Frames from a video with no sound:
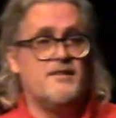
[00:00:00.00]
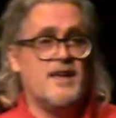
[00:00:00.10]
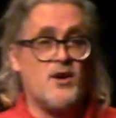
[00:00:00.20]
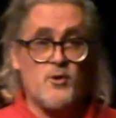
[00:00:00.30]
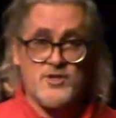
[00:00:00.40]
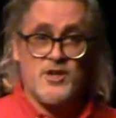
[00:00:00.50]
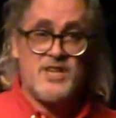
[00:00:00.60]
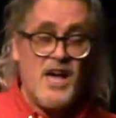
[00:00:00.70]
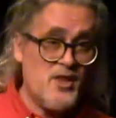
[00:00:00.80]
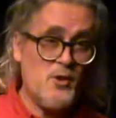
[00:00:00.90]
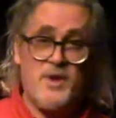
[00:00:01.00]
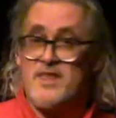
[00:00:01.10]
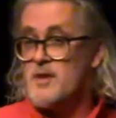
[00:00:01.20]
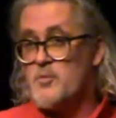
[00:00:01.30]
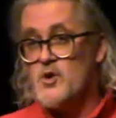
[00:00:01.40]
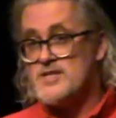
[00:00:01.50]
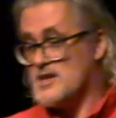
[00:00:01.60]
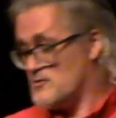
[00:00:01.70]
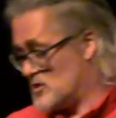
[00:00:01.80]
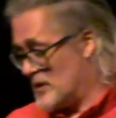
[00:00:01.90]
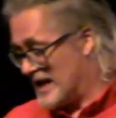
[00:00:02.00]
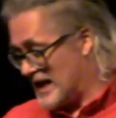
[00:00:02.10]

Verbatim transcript: They can also tell you whether the person is wearing